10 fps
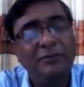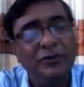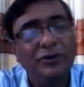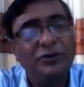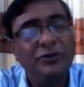
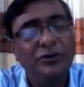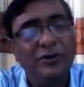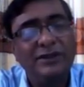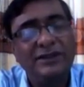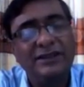before two
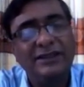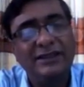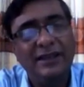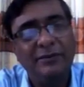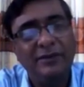of his
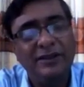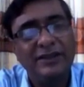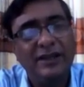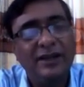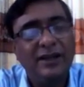disciples